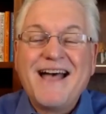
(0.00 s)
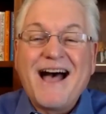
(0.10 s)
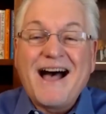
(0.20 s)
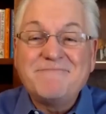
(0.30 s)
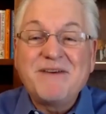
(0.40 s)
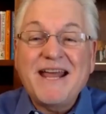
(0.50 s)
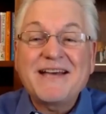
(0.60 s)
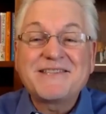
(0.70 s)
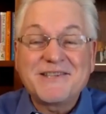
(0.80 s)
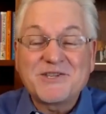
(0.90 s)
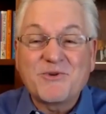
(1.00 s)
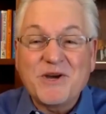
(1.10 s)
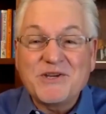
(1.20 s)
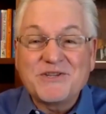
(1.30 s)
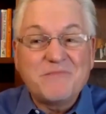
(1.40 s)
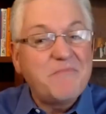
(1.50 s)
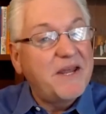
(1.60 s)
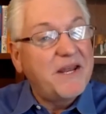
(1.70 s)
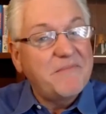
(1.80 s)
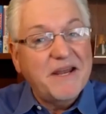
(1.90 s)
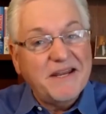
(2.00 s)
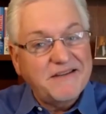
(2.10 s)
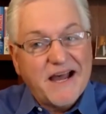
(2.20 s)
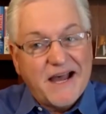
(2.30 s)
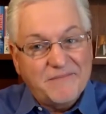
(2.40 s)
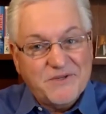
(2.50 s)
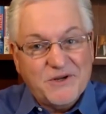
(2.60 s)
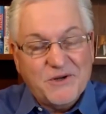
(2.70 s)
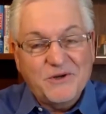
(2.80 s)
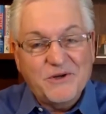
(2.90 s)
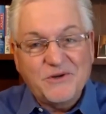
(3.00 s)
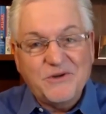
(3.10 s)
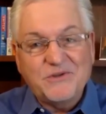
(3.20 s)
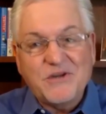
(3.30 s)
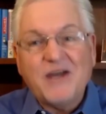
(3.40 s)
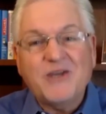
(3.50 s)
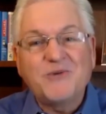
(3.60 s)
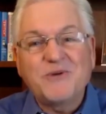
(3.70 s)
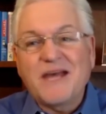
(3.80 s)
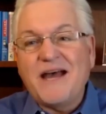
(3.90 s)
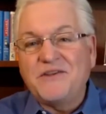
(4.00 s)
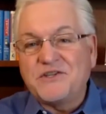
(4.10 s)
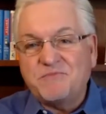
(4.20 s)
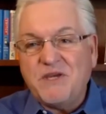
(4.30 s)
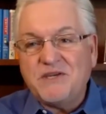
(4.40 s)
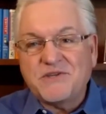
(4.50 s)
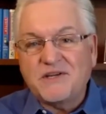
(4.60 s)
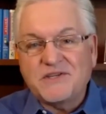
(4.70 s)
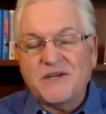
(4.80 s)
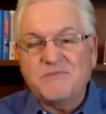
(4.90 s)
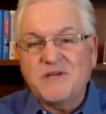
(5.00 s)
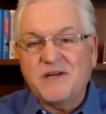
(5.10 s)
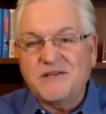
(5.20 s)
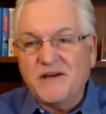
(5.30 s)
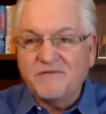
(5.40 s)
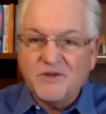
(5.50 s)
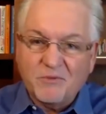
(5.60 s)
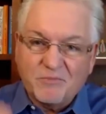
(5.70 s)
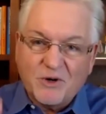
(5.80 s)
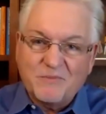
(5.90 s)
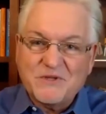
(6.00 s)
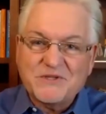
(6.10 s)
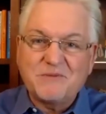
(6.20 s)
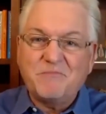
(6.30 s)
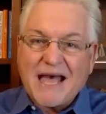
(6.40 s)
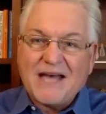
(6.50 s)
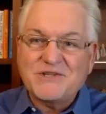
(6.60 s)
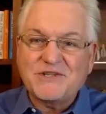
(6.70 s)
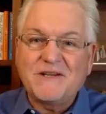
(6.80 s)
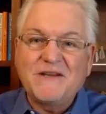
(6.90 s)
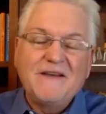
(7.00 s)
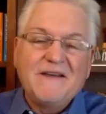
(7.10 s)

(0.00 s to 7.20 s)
I've been asked this question many, many times. You know, you're, you're, you're, talking to a guy that speaks on a subject of, you know, purpose and passion.